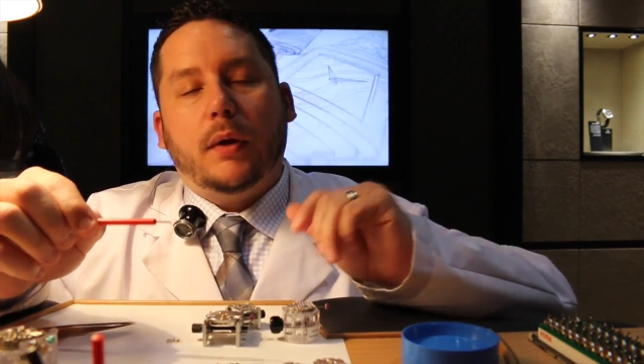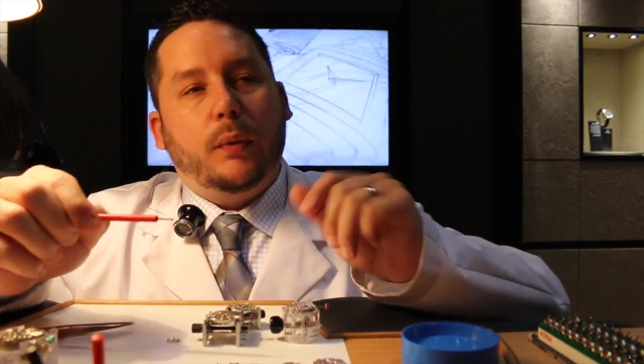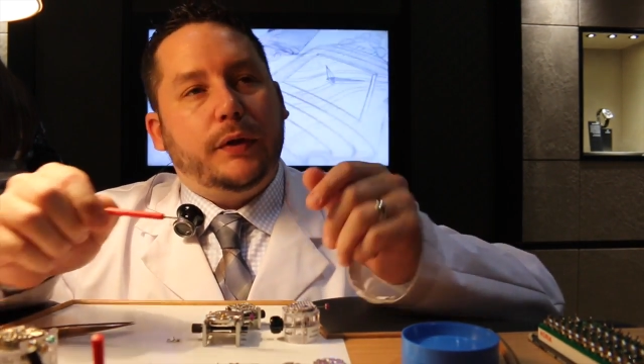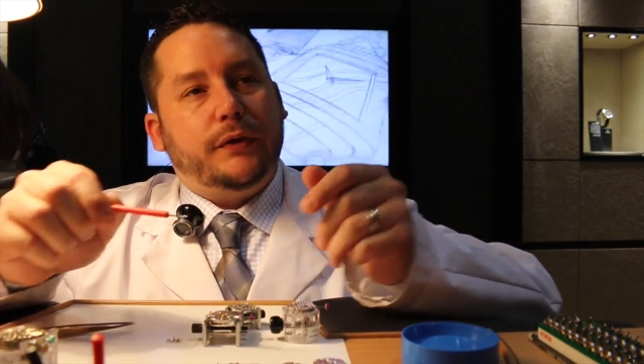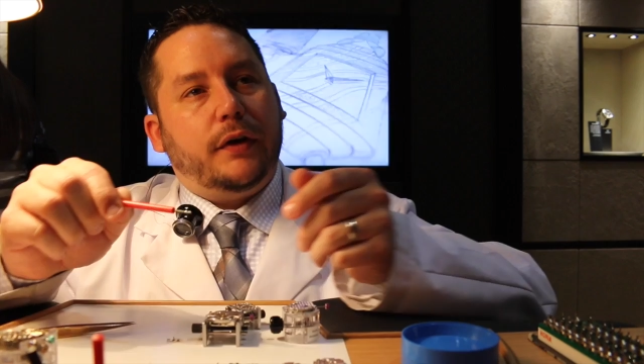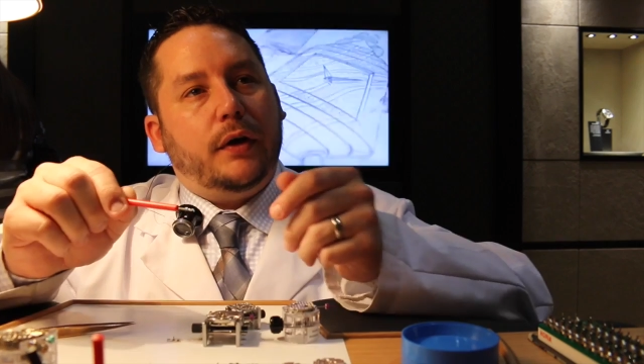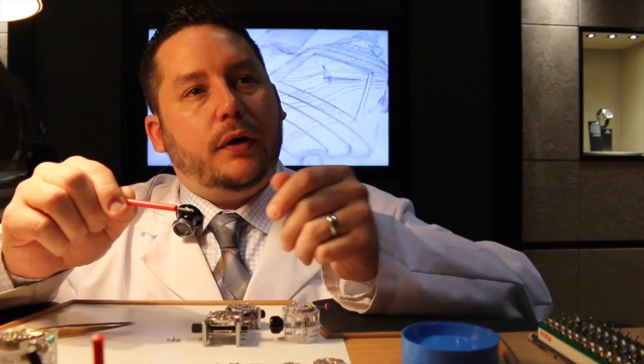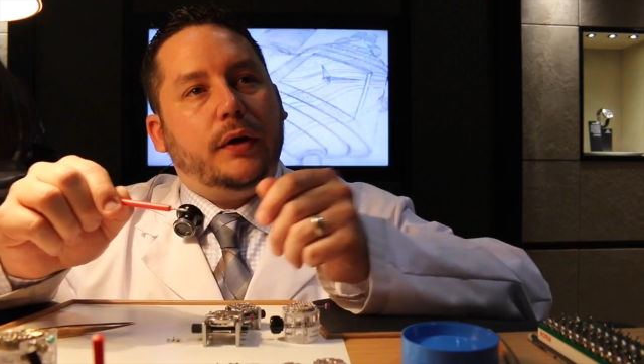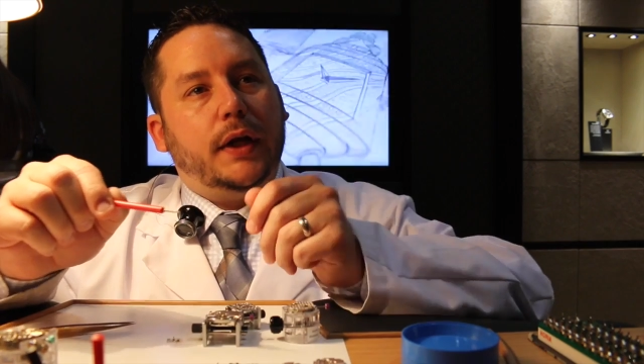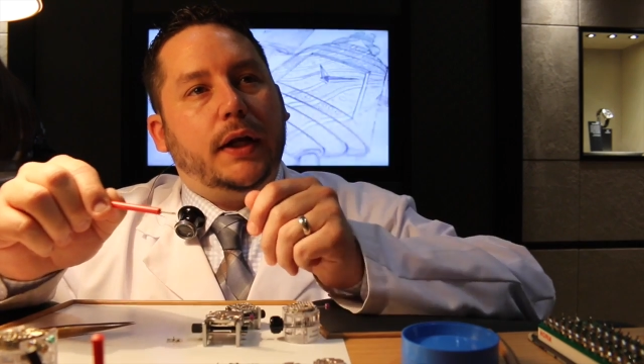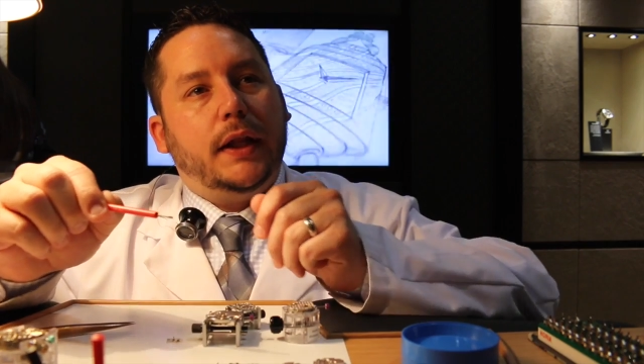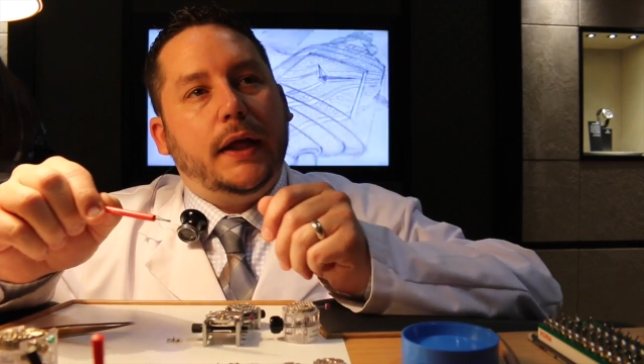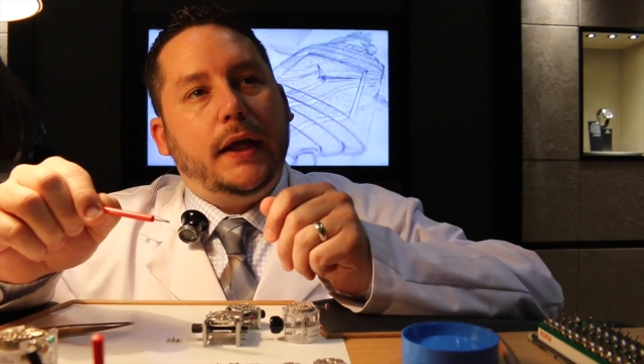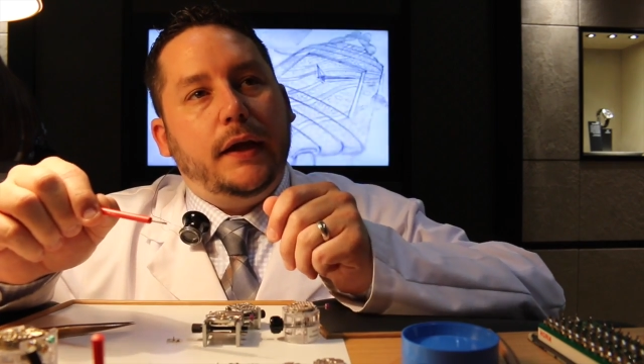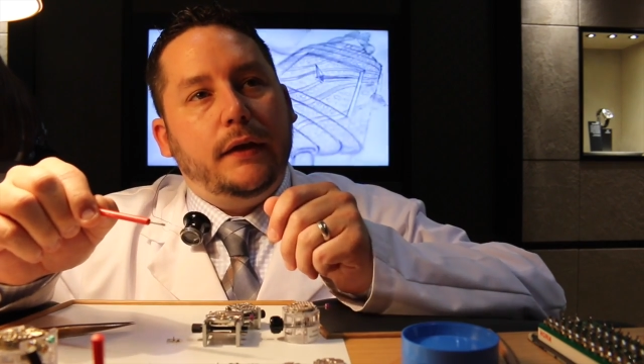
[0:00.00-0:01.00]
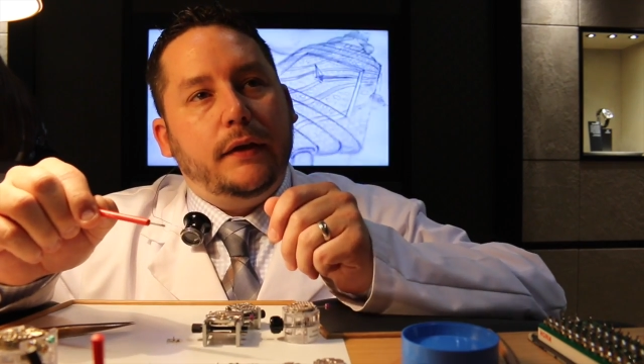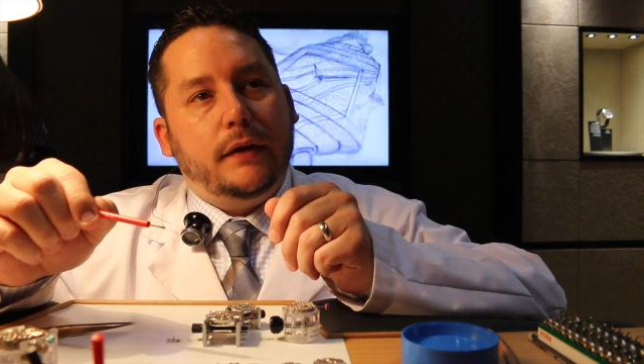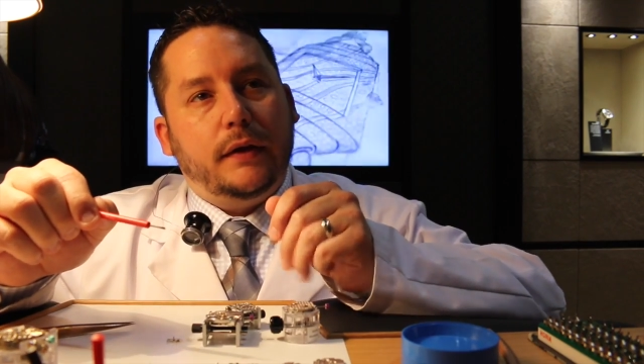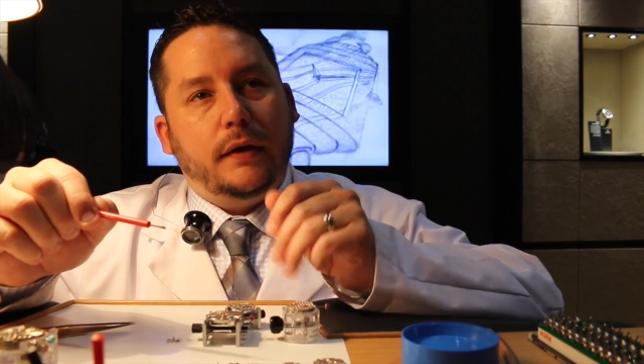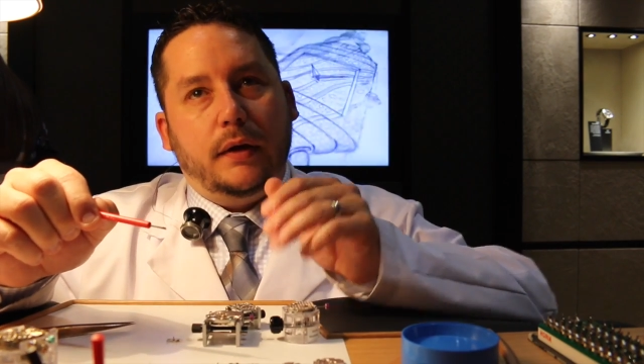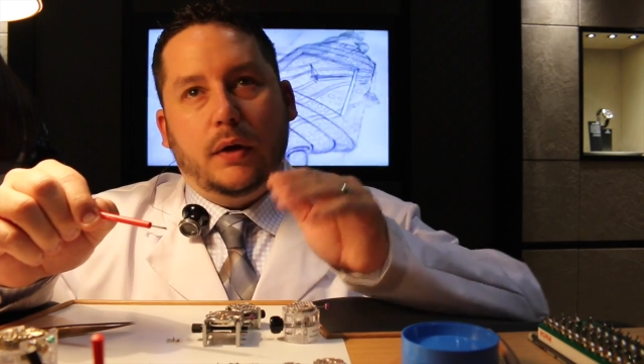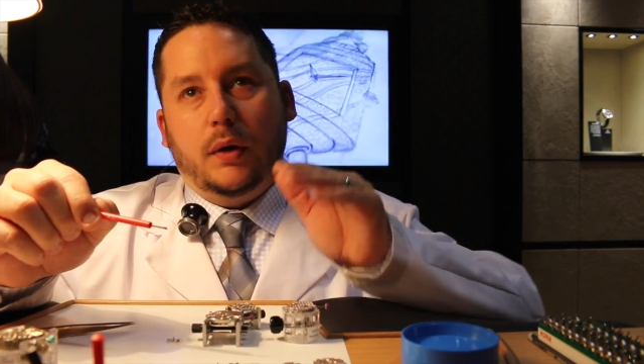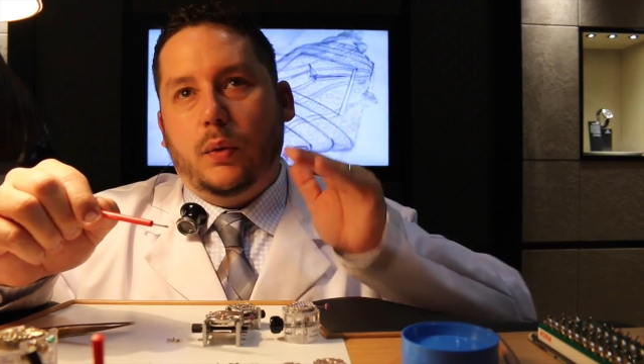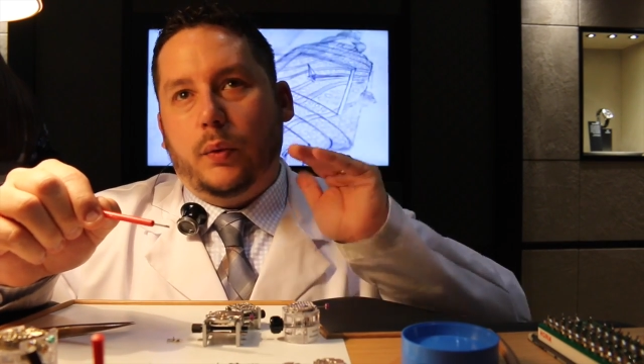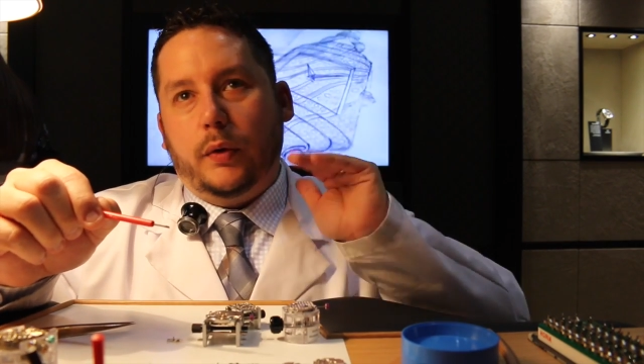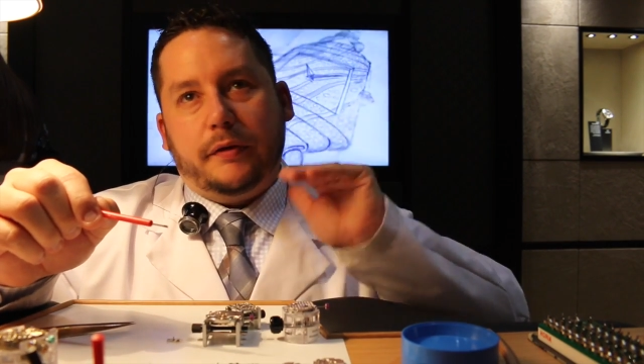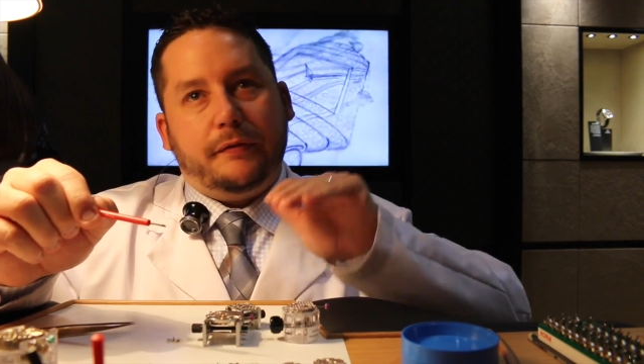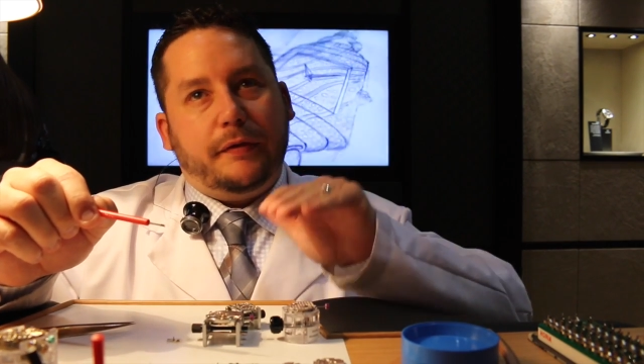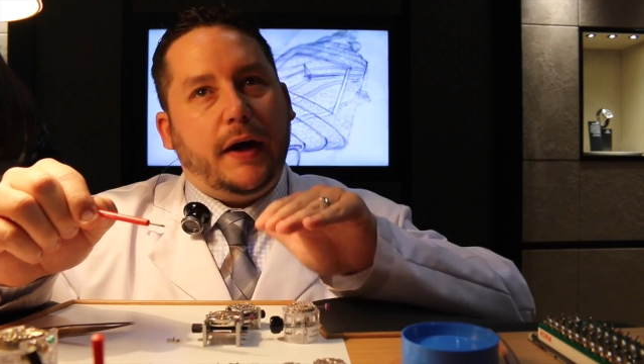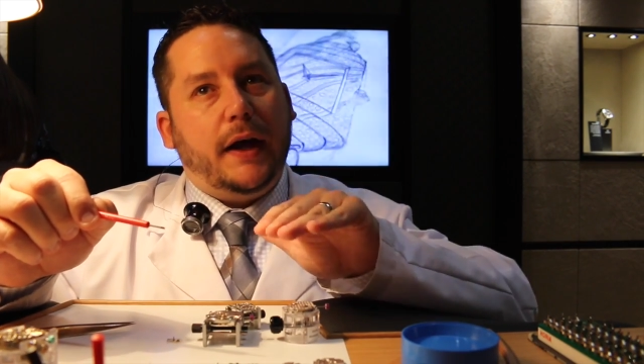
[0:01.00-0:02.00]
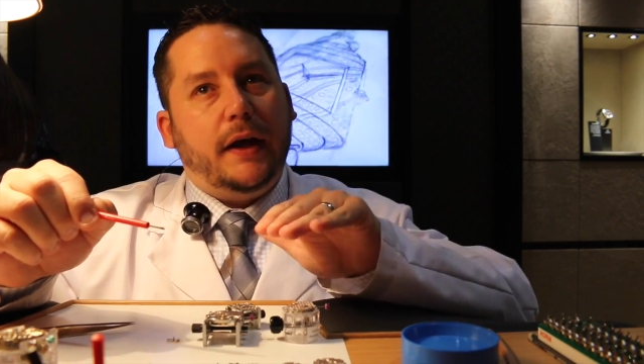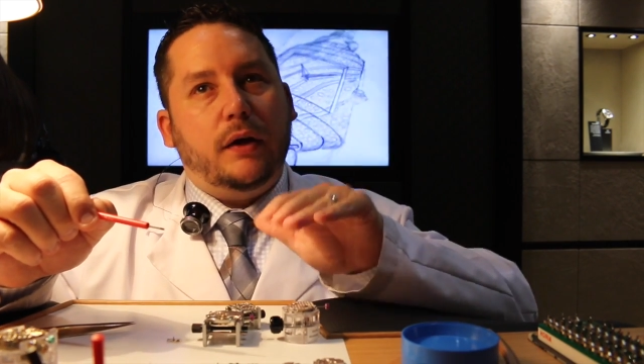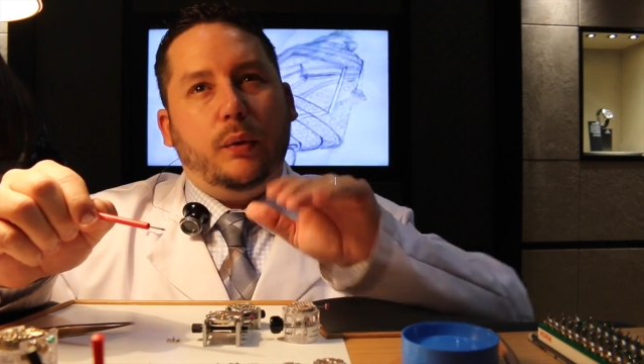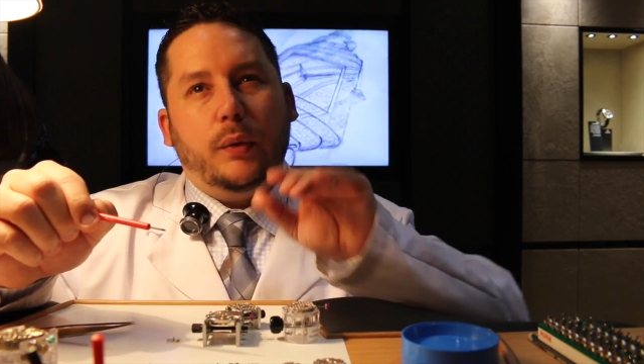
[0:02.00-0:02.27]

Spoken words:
We turn on a lathe, we file